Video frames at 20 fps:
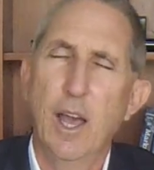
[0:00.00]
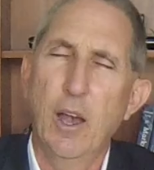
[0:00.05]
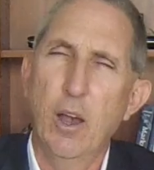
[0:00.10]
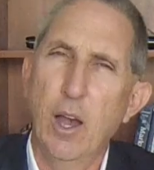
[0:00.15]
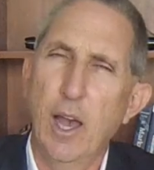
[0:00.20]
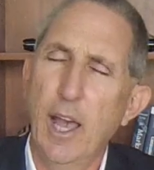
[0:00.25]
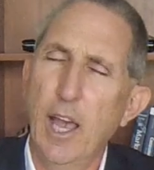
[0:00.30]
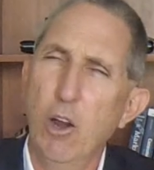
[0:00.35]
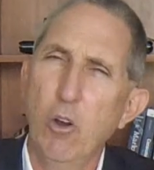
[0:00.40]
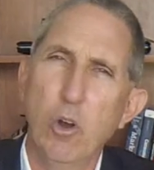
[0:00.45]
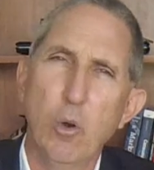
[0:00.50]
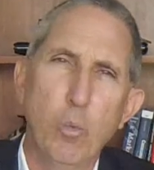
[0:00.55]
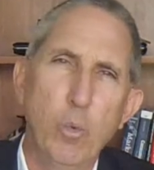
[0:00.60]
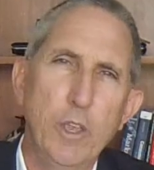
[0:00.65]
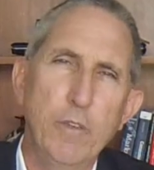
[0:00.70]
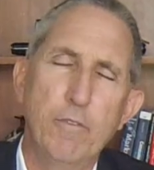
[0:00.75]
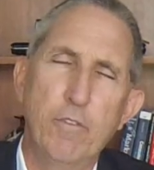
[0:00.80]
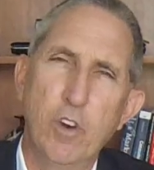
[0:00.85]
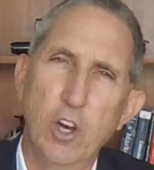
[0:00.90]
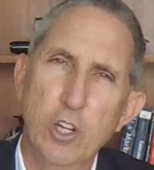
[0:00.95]
How are
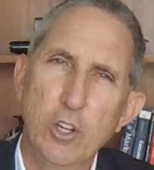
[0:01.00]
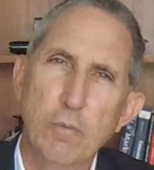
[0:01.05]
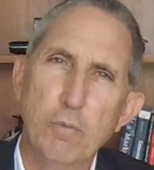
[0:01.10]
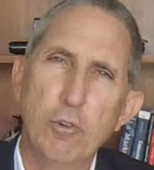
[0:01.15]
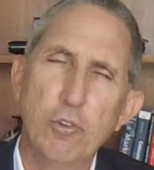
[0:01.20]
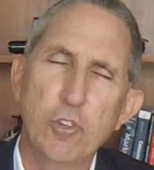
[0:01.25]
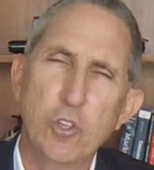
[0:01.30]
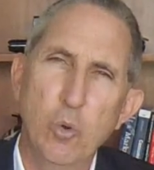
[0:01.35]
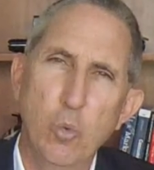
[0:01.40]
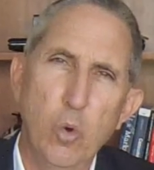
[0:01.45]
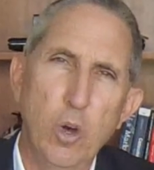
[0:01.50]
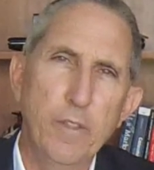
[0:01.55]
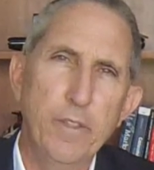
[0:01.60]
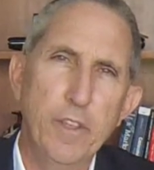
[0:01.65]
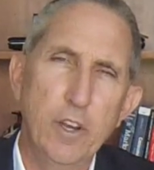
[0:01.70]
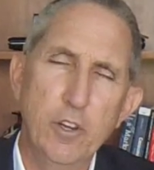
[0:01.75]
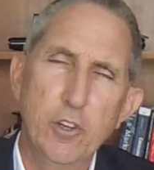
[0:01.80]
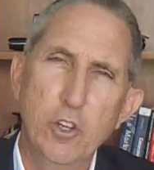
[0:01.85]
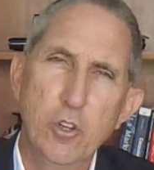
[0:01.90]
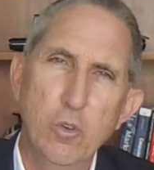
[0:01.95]
we vulnerable to what
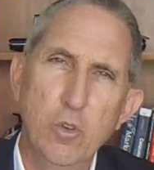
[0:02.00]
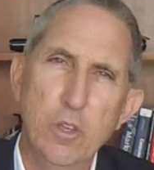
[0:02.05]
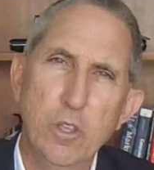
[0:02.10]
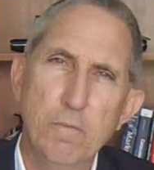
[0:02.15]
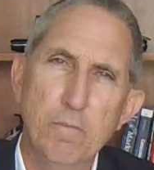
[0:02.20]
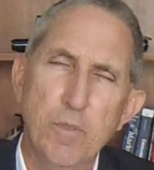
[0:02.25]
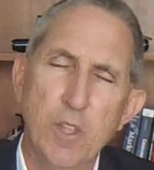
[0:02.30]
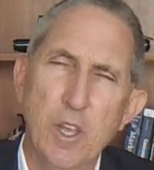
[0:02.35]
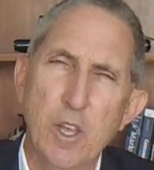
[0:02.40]
they're doing?